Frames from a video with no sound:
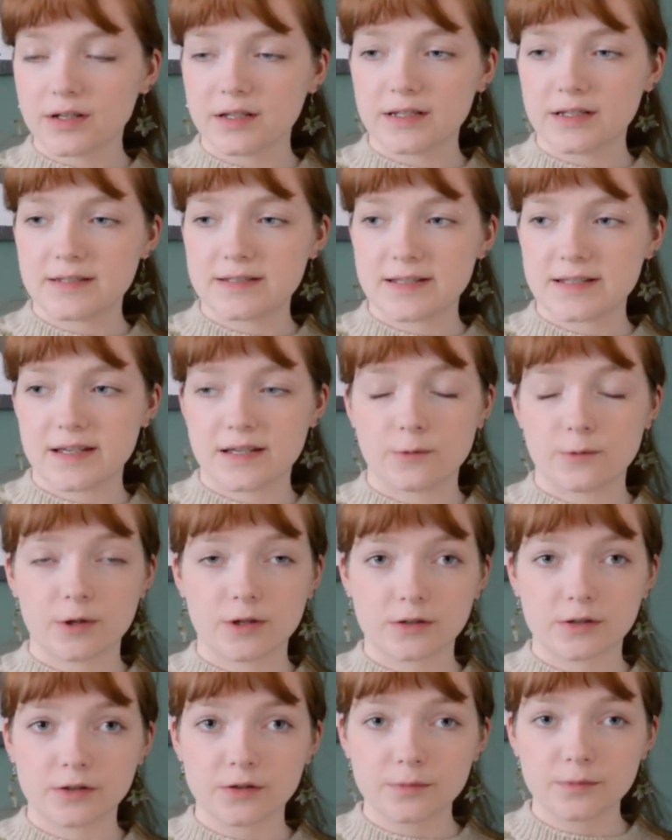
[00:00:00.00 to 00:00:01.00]
It's a
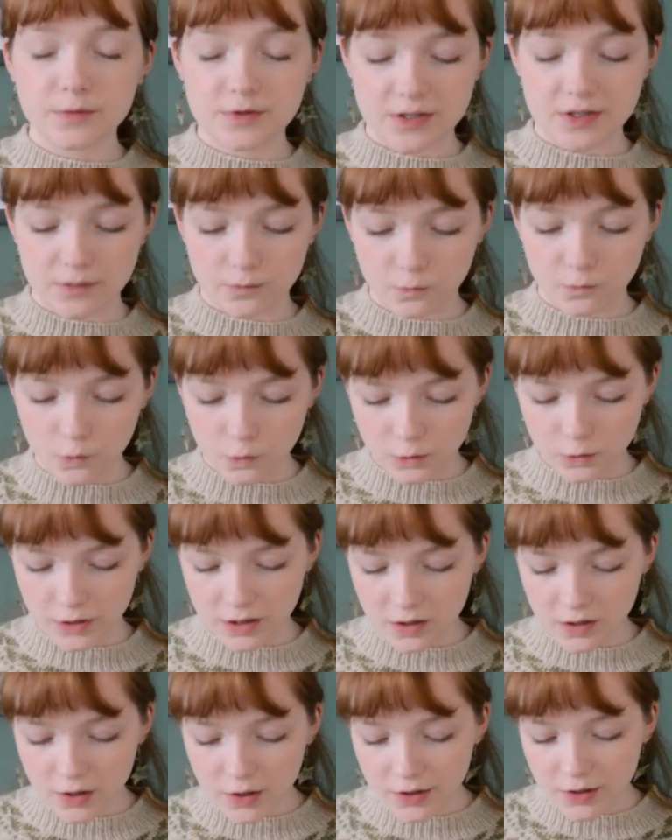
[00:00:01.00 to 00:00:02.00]
100% wool
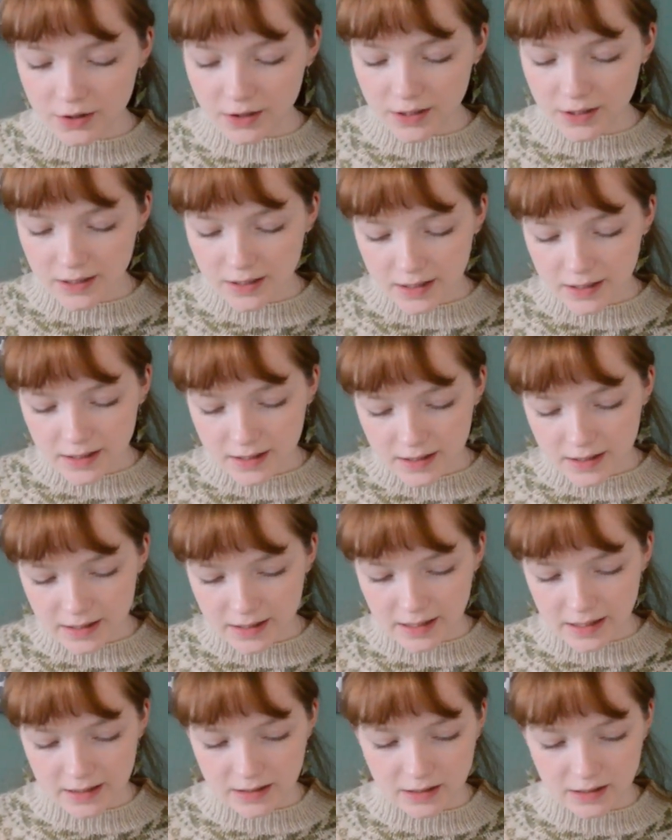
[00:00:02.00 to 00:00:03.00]
yarn,
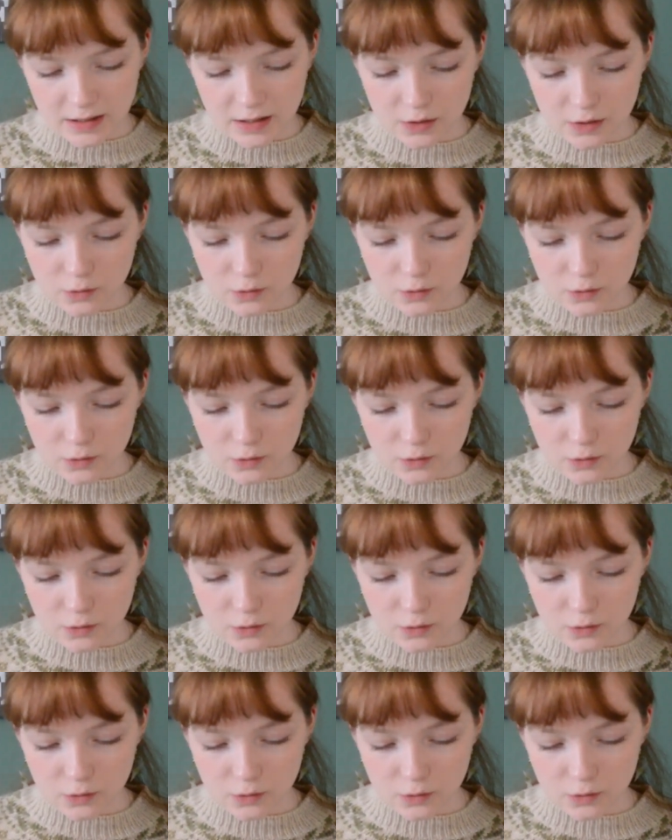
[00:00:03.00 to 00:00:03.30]
and I